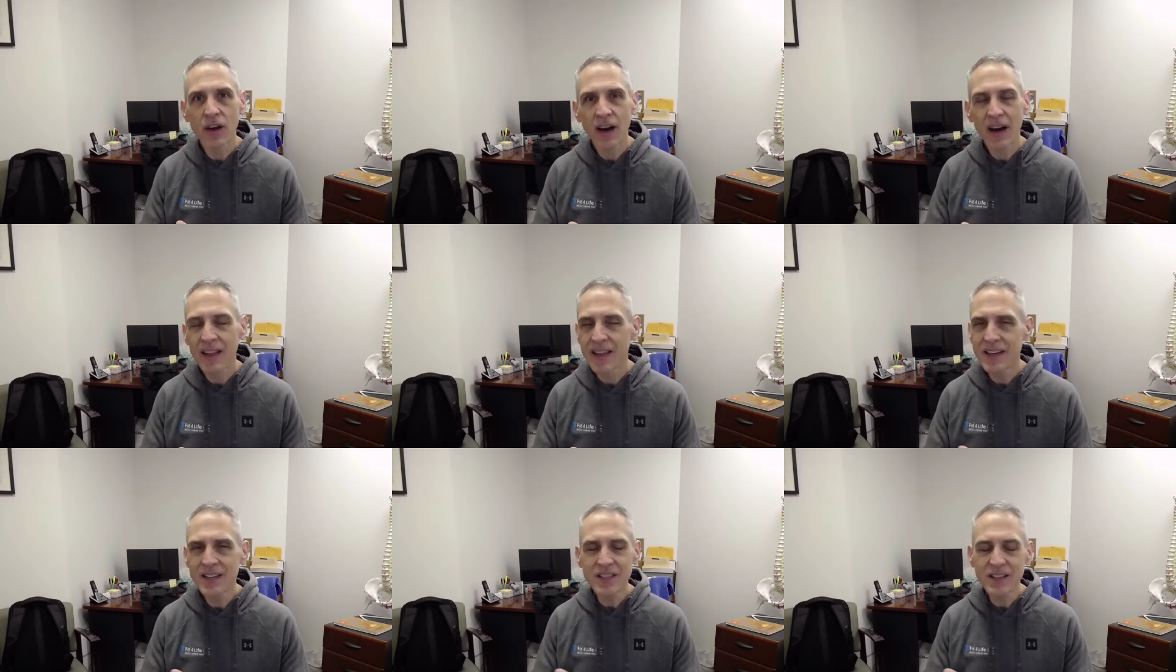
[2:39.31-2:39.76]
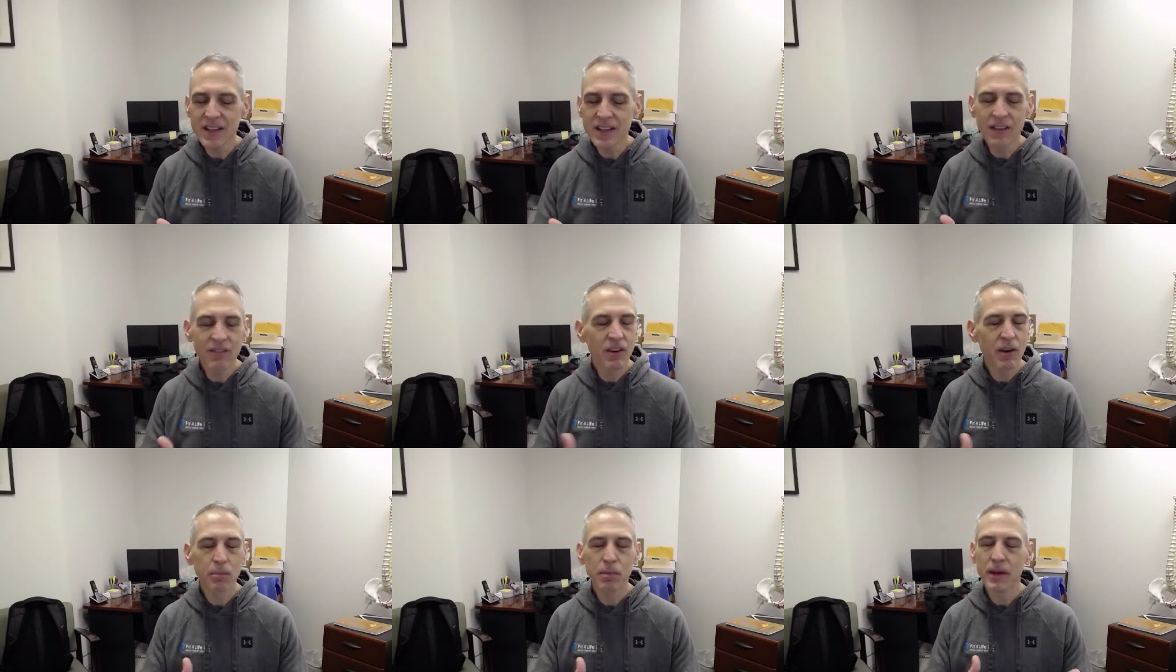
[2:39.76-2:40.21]
Unless you
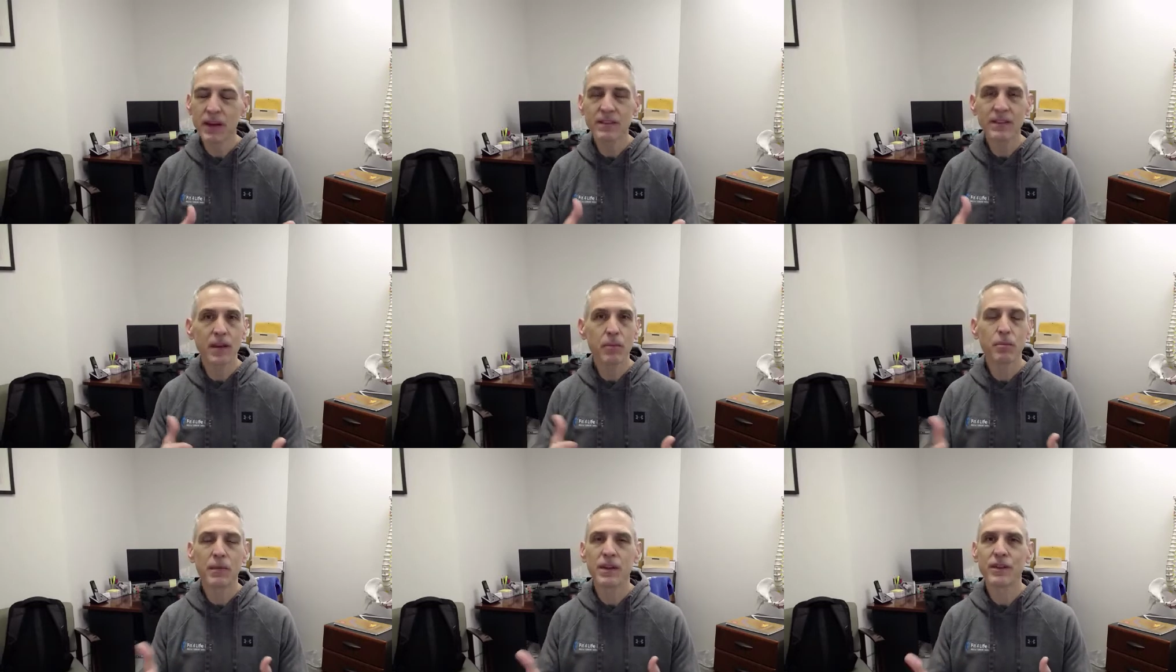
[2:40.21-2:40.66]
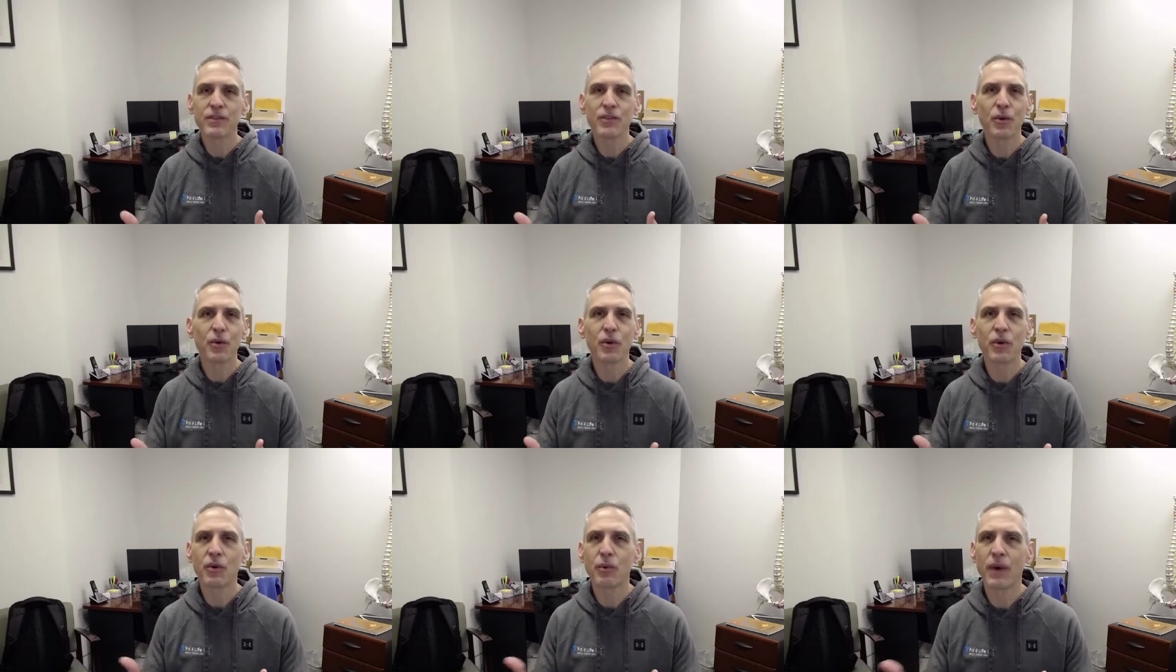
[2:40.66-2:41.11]
live in a place like
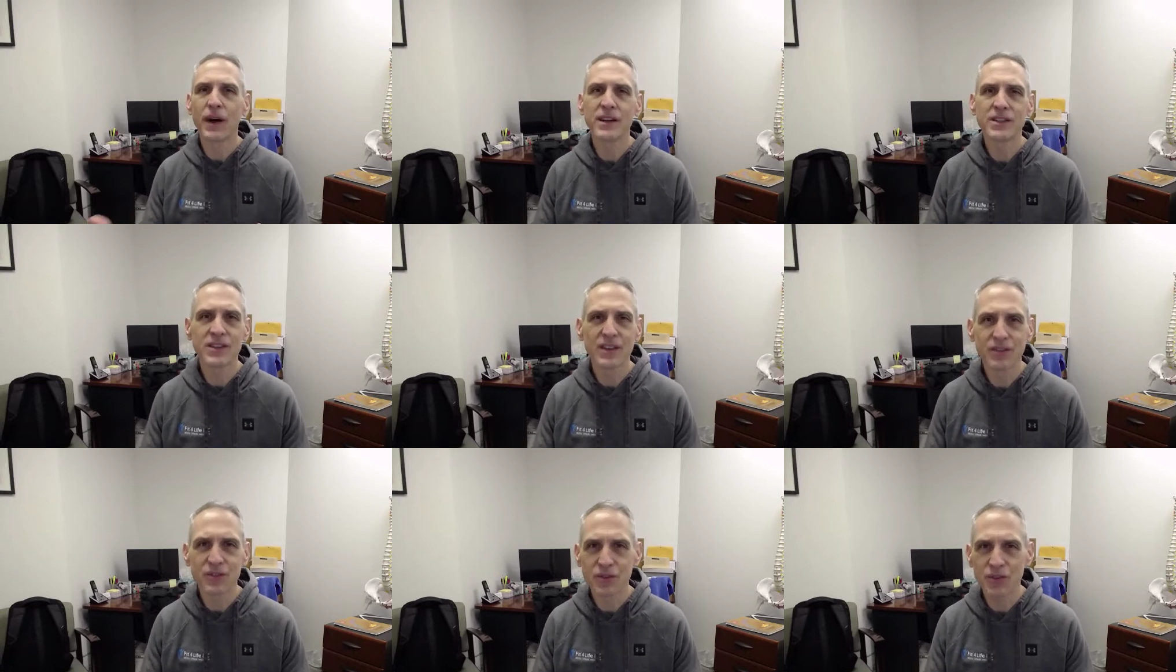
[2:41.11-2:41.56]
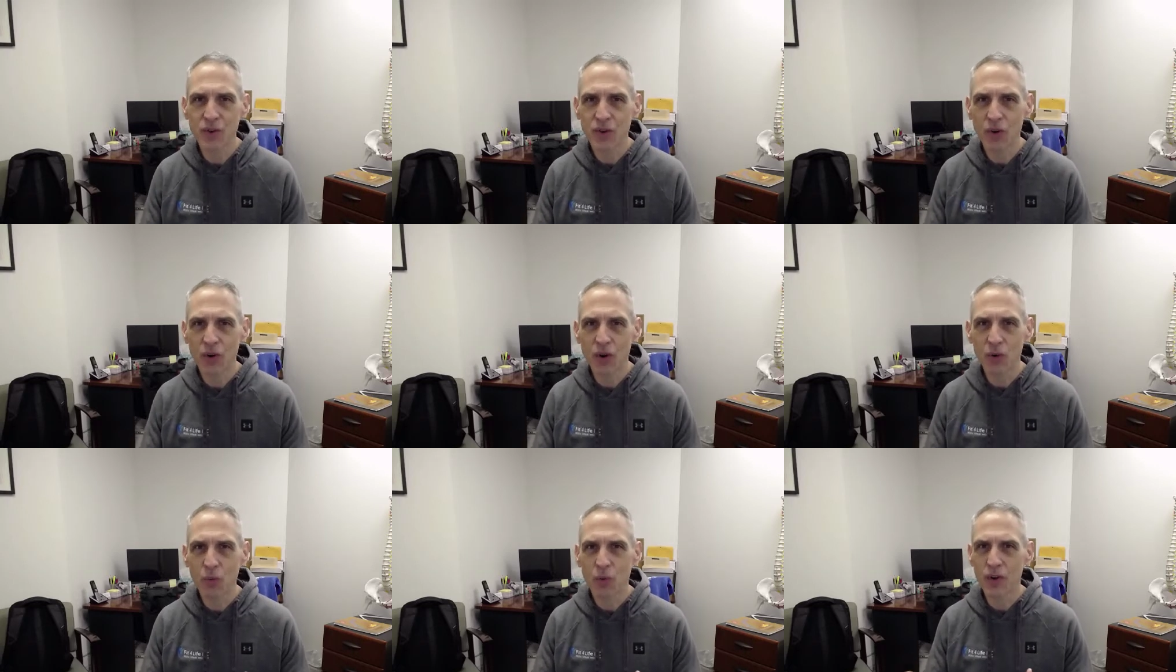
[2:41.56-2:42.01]
Minnesota or Rochester, New
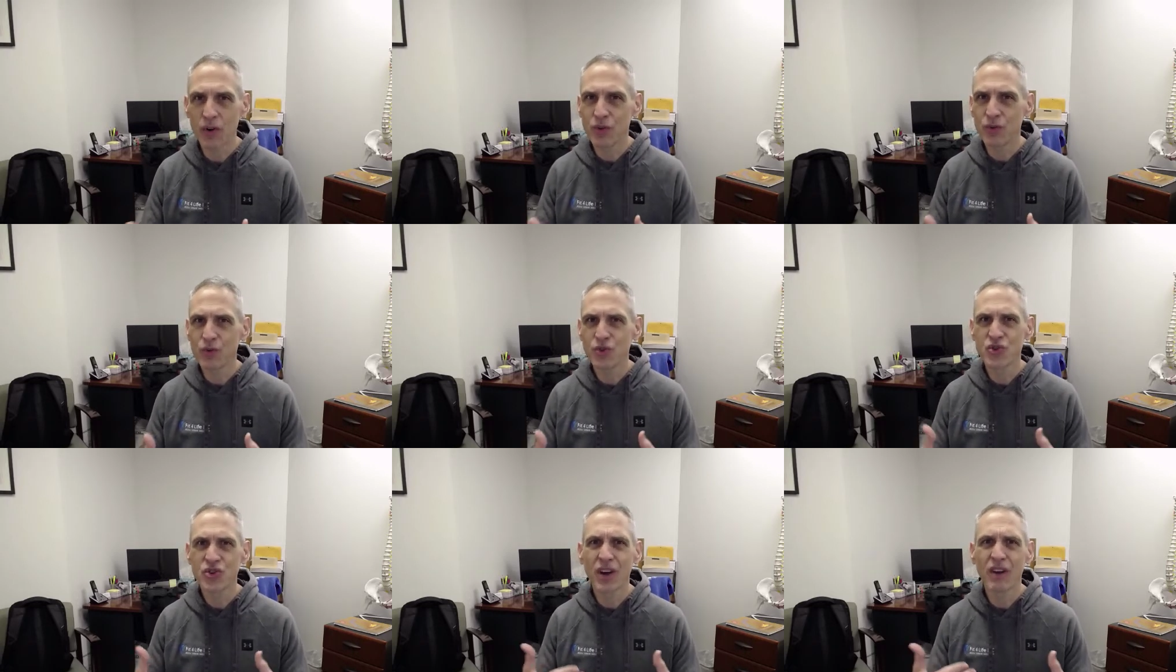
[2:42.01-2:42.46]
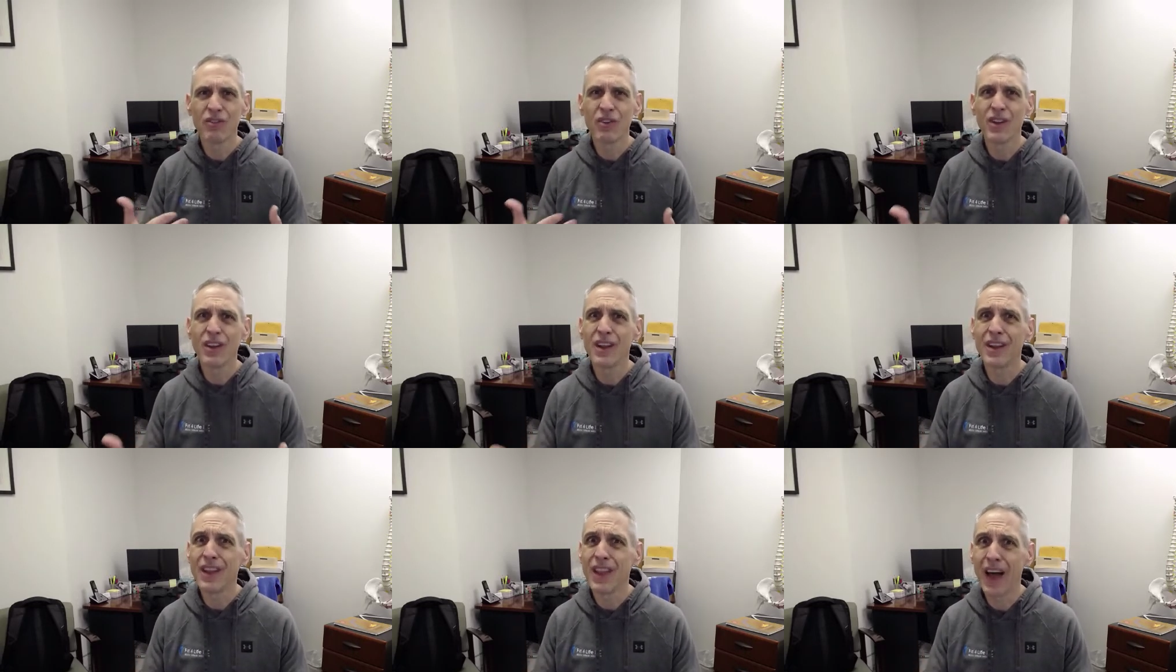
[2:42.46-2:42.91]
York, where you shovel
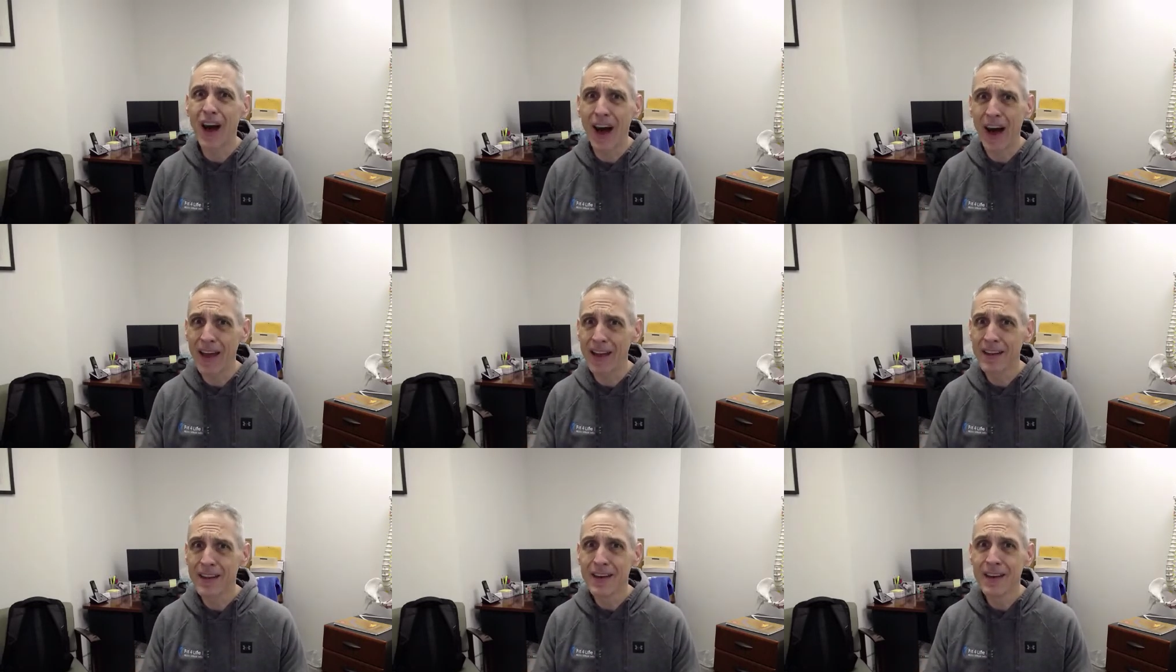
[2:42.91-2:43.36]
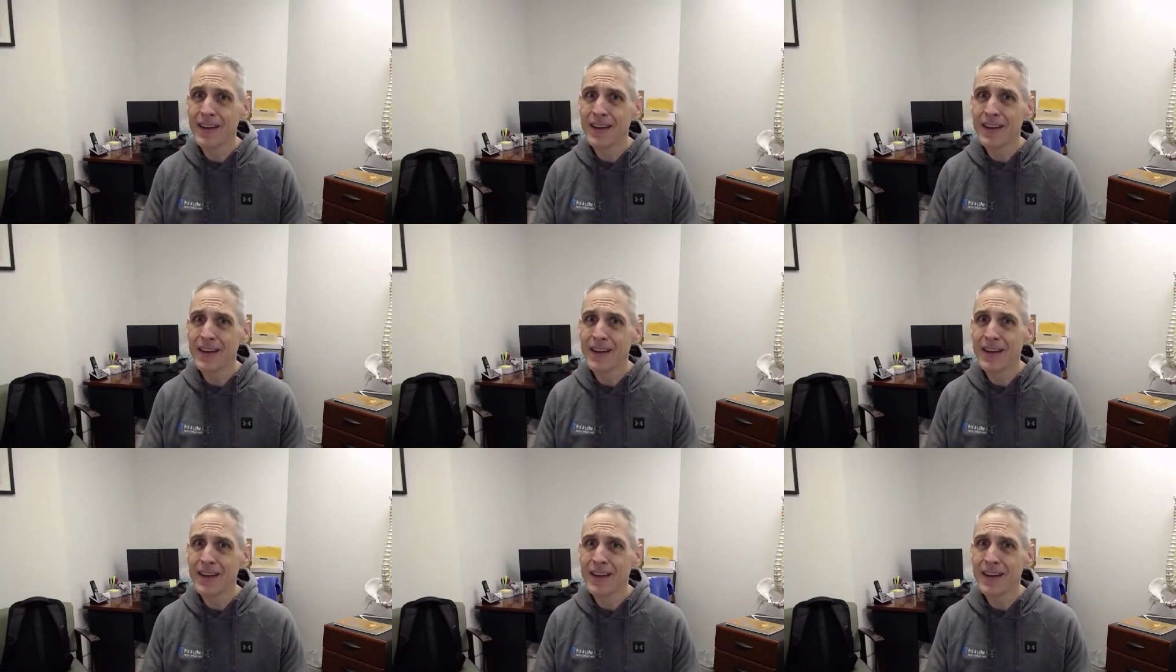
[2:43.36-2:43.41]
a lot.